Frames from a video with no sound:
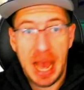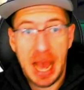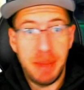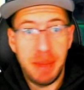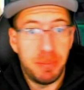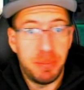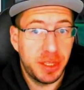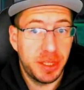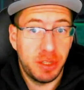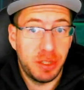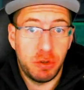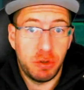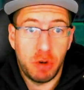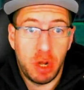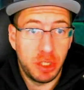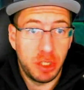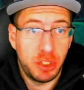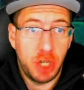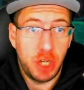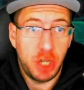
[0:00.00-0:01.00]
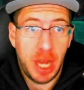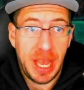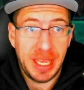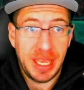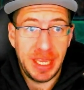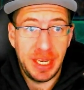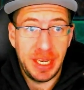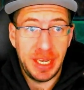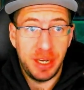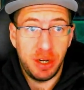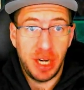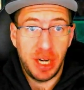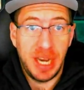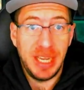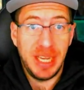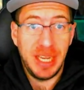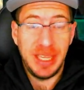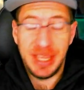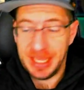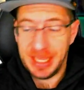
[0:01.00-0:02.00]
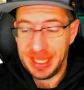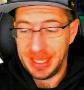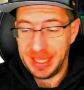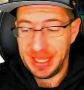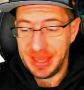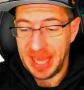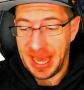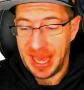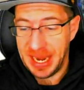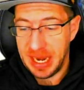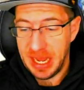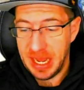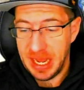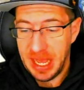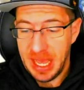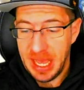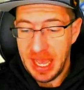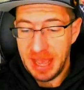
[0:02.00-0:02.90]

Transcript: brought the wrong dragon or anything like that,